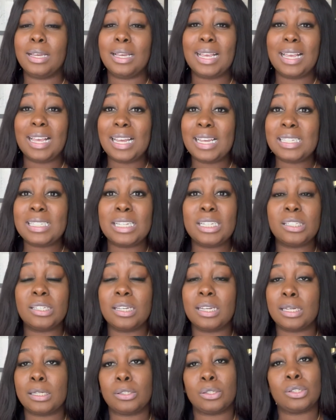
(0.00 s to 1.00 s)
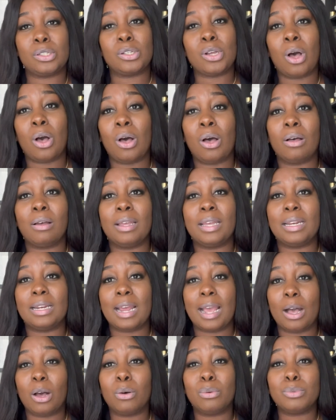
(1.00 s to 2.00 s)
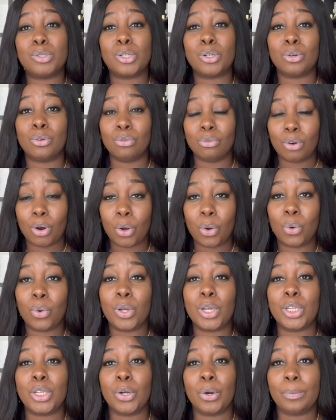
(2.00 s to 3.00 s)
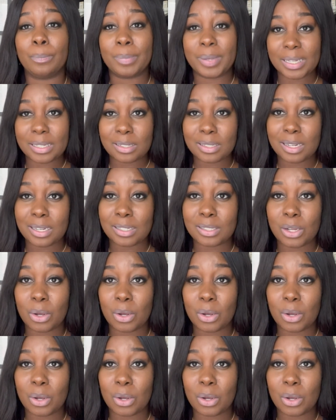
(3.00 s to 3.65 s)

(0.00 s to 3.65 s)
easy to install and help to grow your business.